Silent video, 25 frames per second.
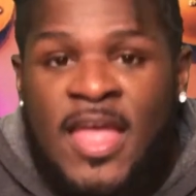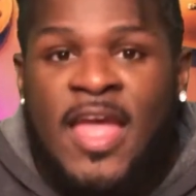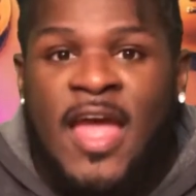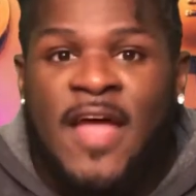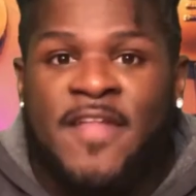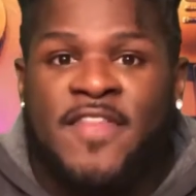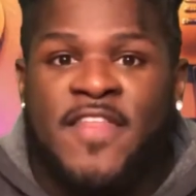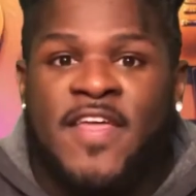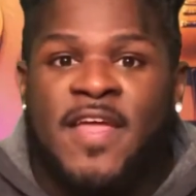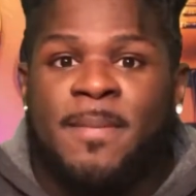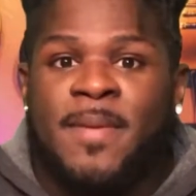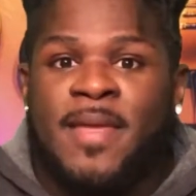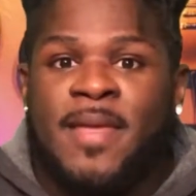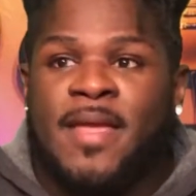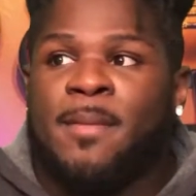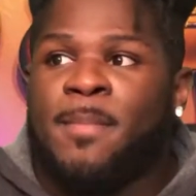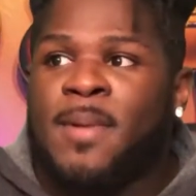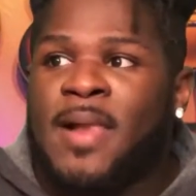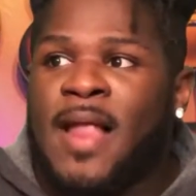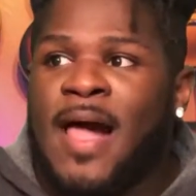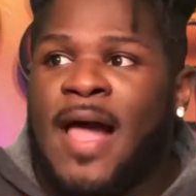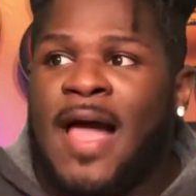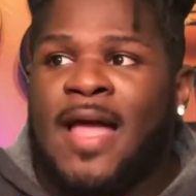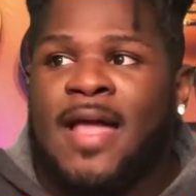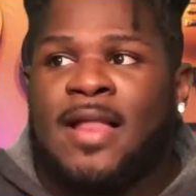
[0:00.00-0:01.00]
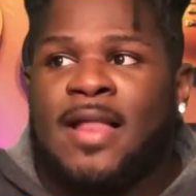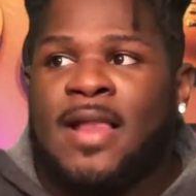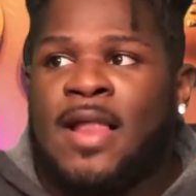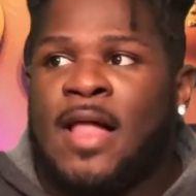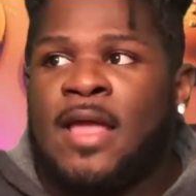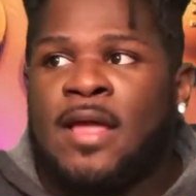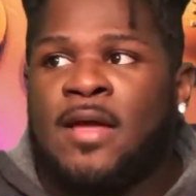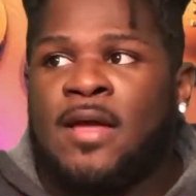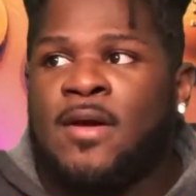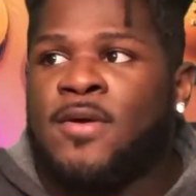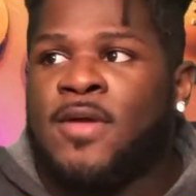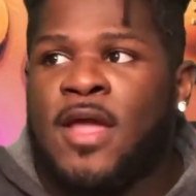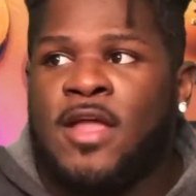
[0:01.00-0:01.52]
And then being black,
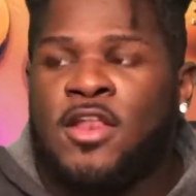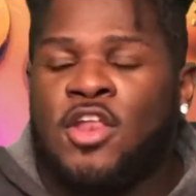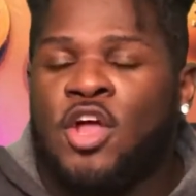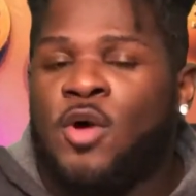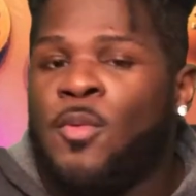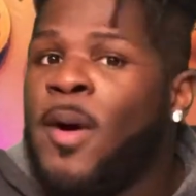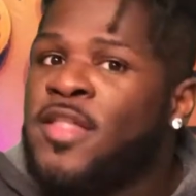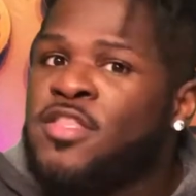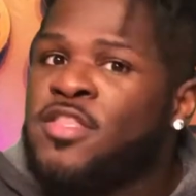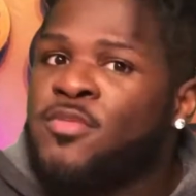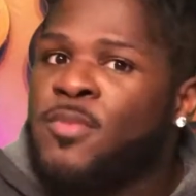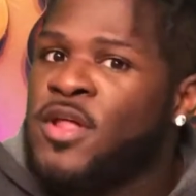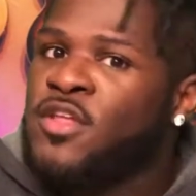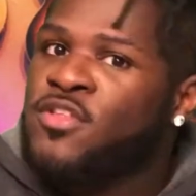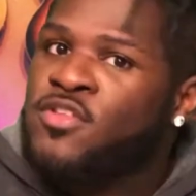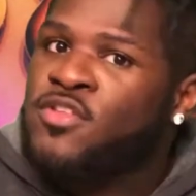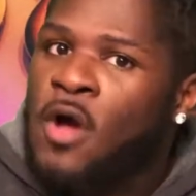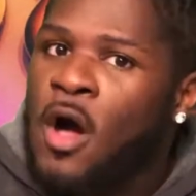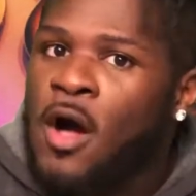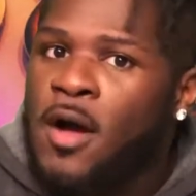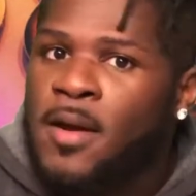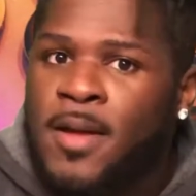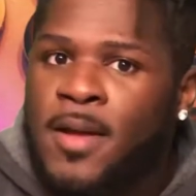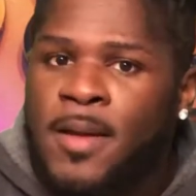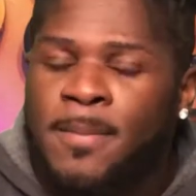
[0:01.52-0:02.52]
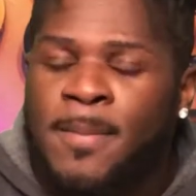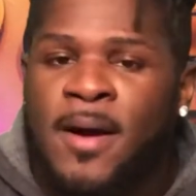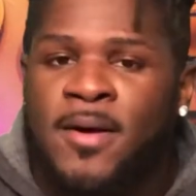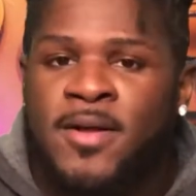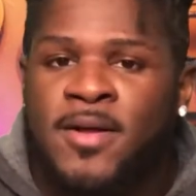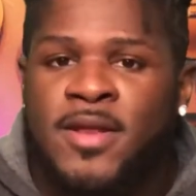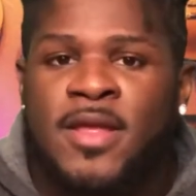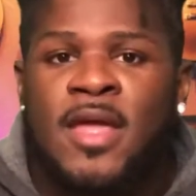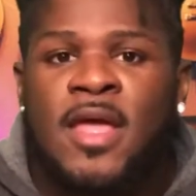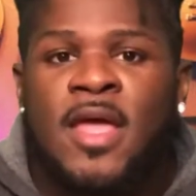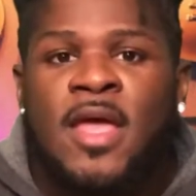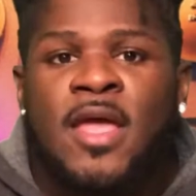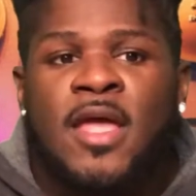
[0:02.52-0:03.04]
like, okay, no one's really talking about
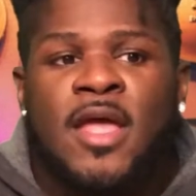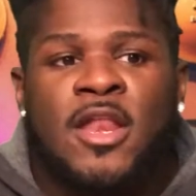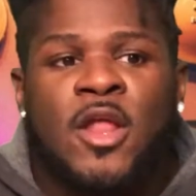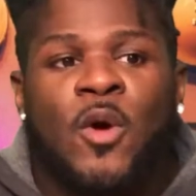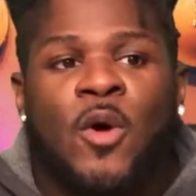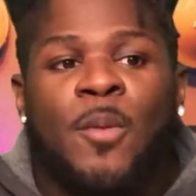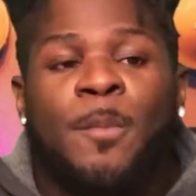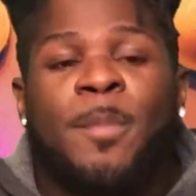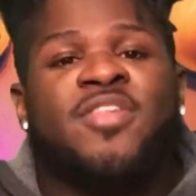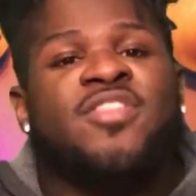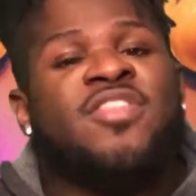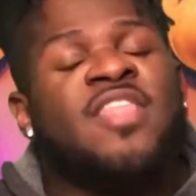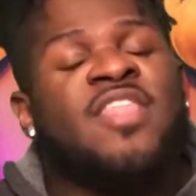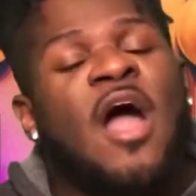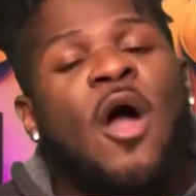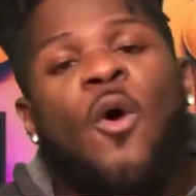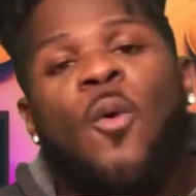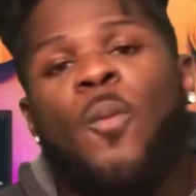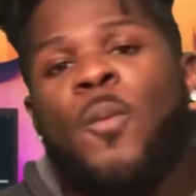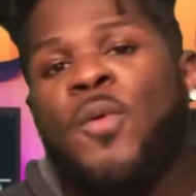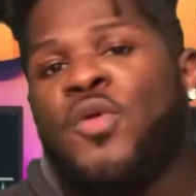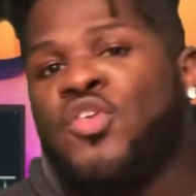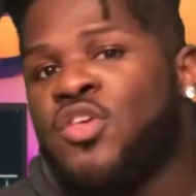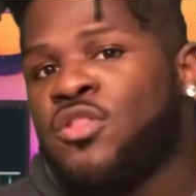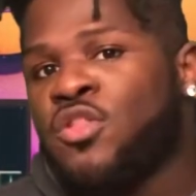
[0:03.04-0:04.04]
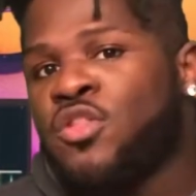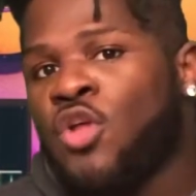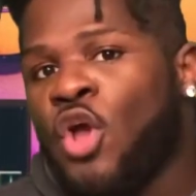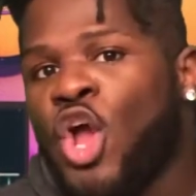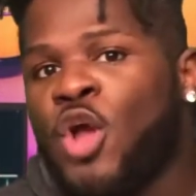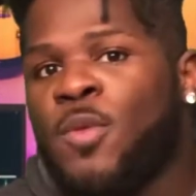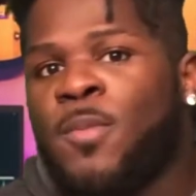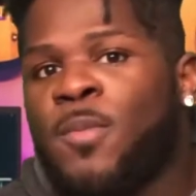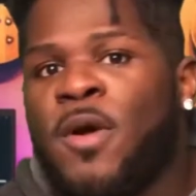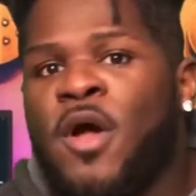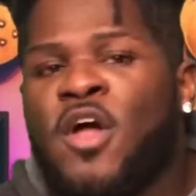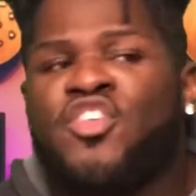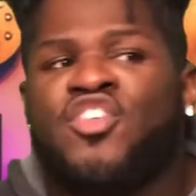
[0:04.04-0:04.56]
it. But not only just
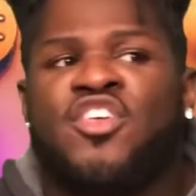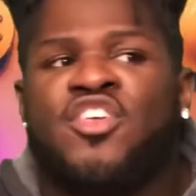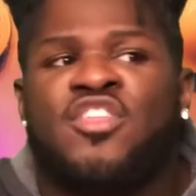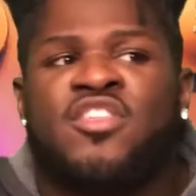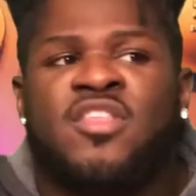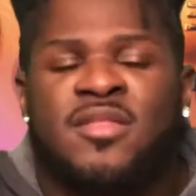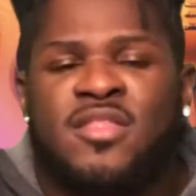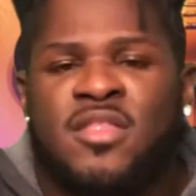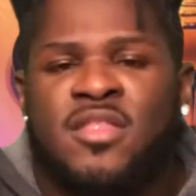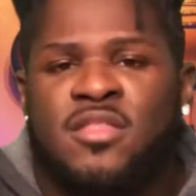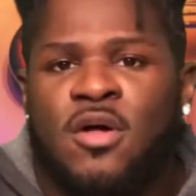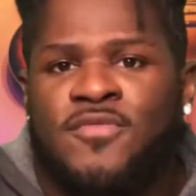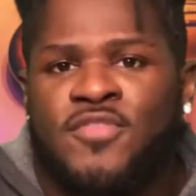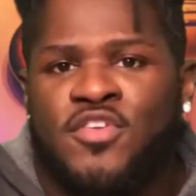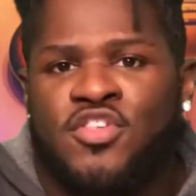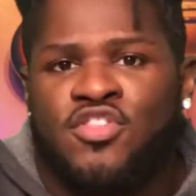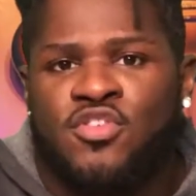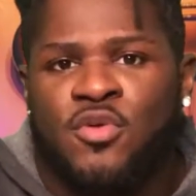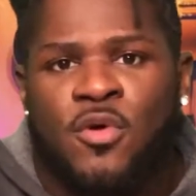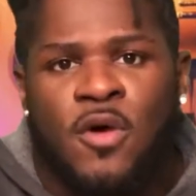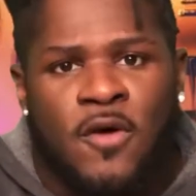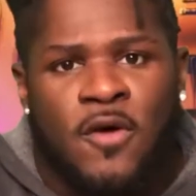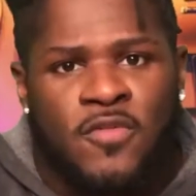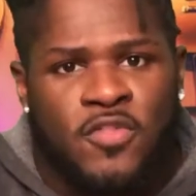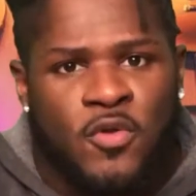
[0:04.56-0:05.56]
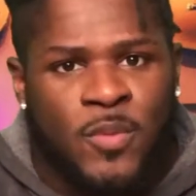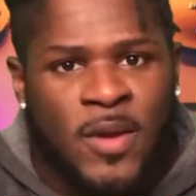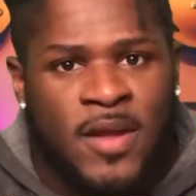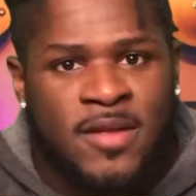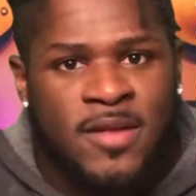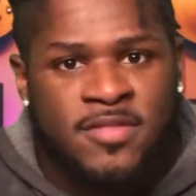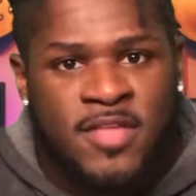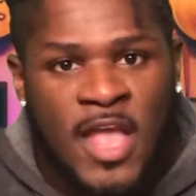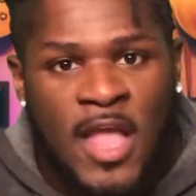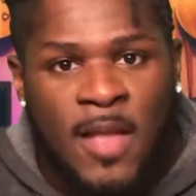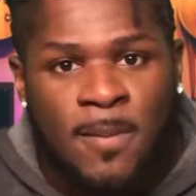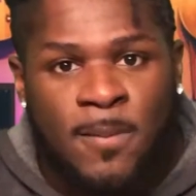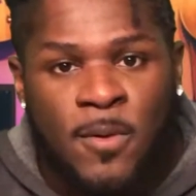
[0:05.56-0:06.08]
her, but she does this on the show called The Red
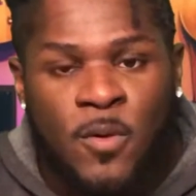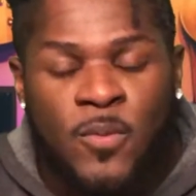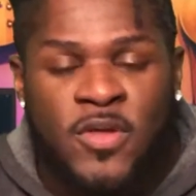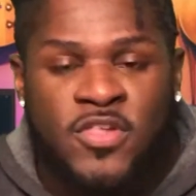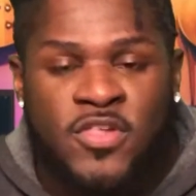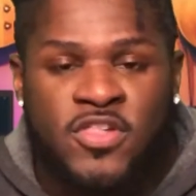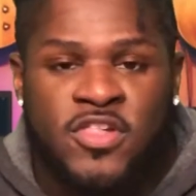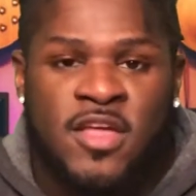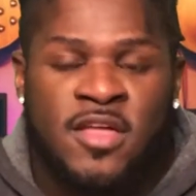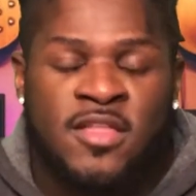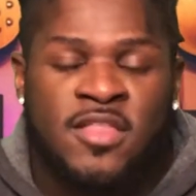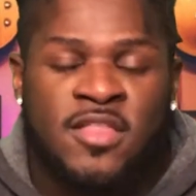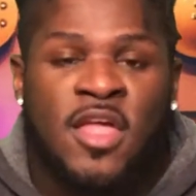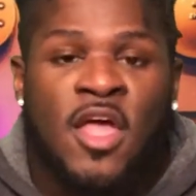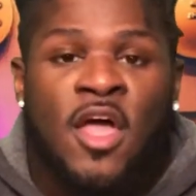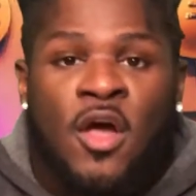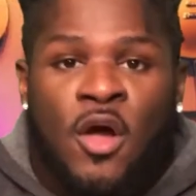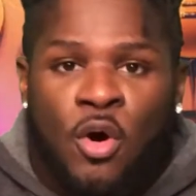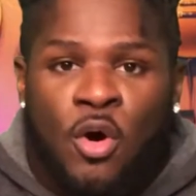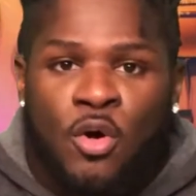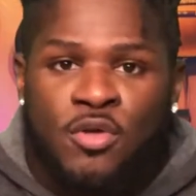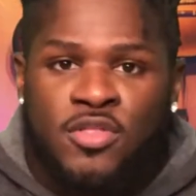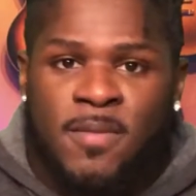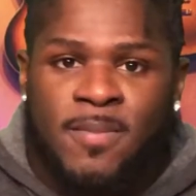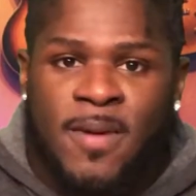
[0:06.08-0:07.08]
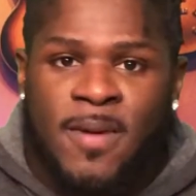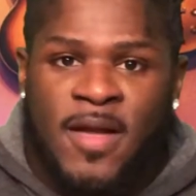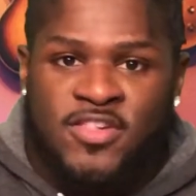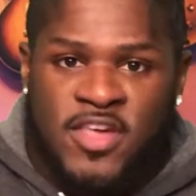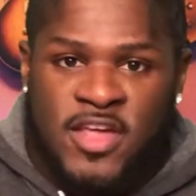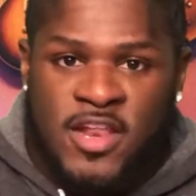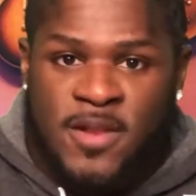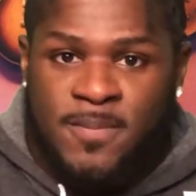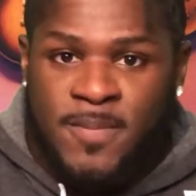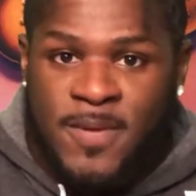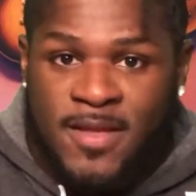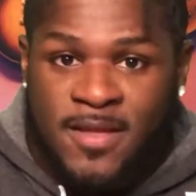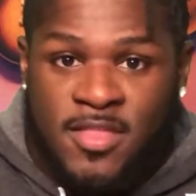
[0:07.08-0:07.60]
Table, which is hosted by
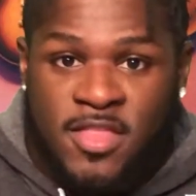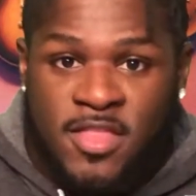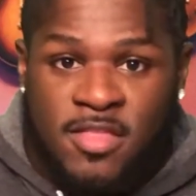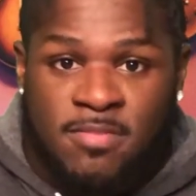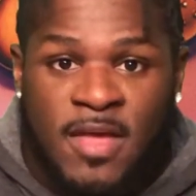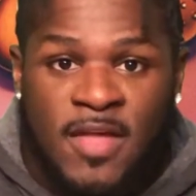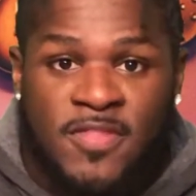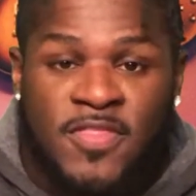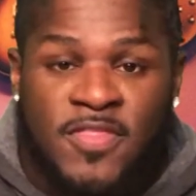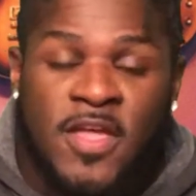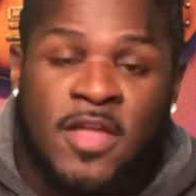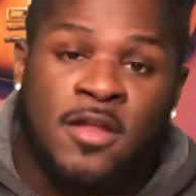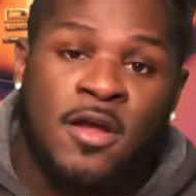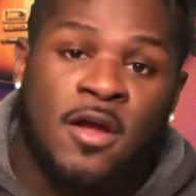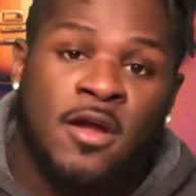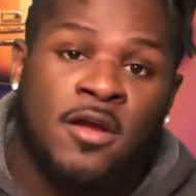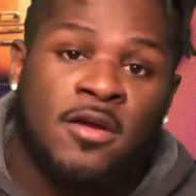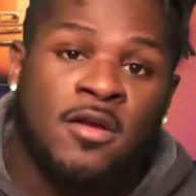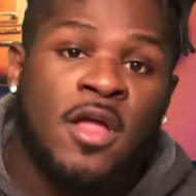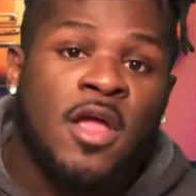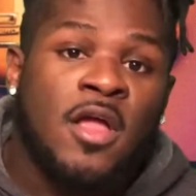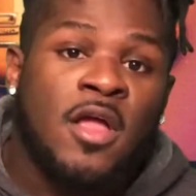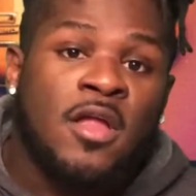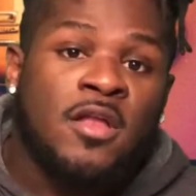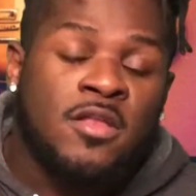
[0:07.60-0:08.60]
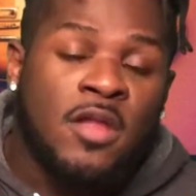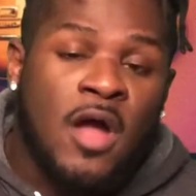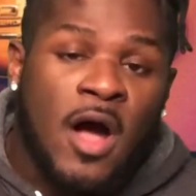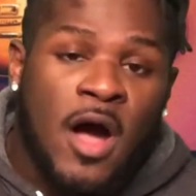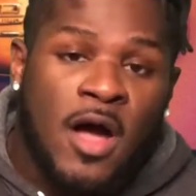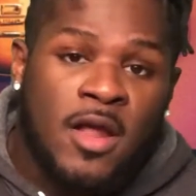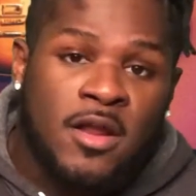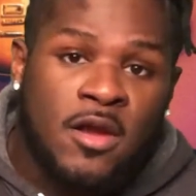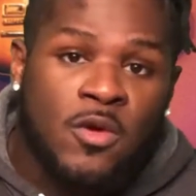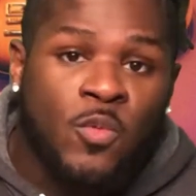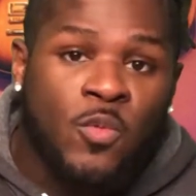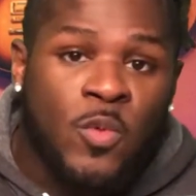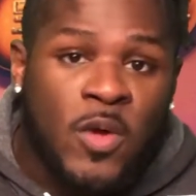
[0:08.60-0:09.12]
Jada Pinkett Smith and her
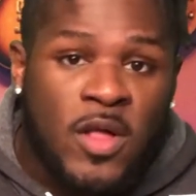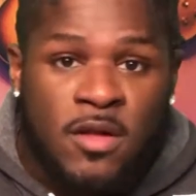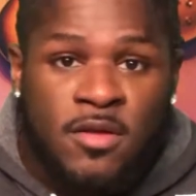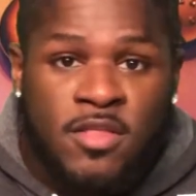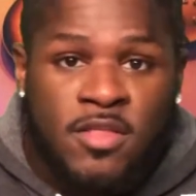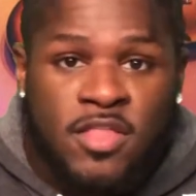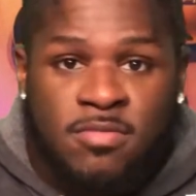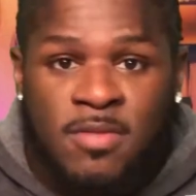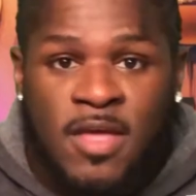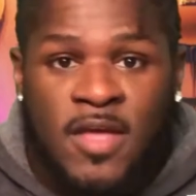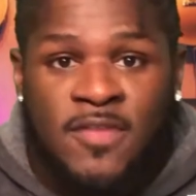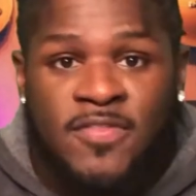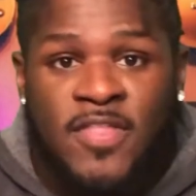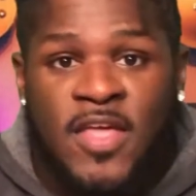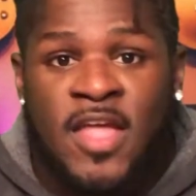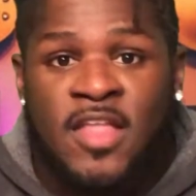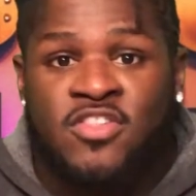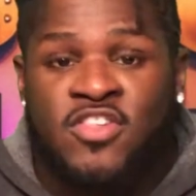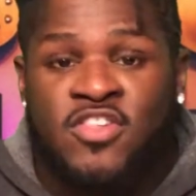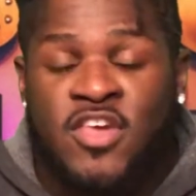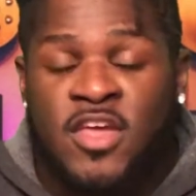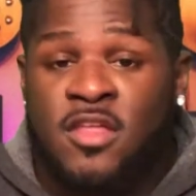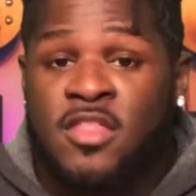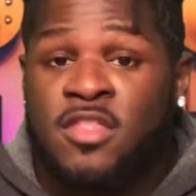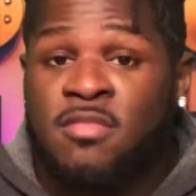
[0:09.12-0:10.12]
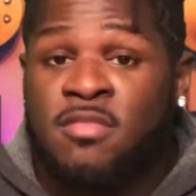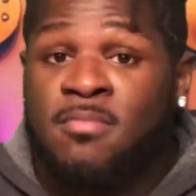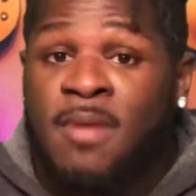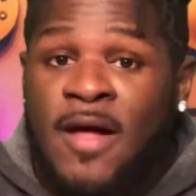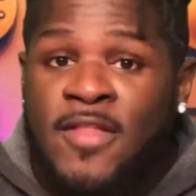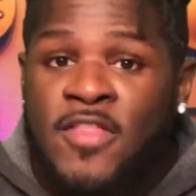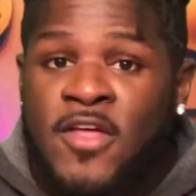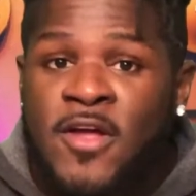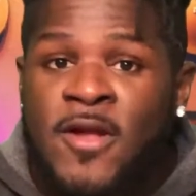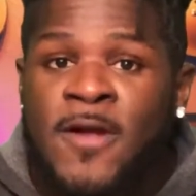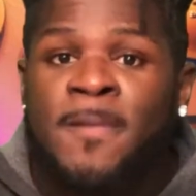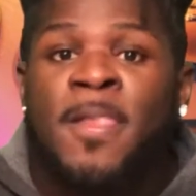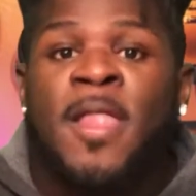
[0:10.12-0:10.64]
daughter, Willow Smith, and Jada's
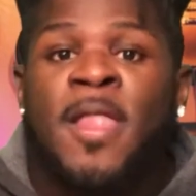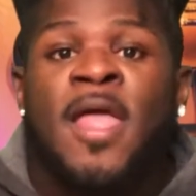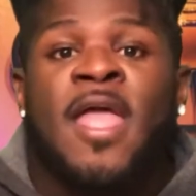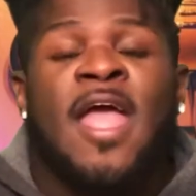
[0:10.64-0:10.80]
mother.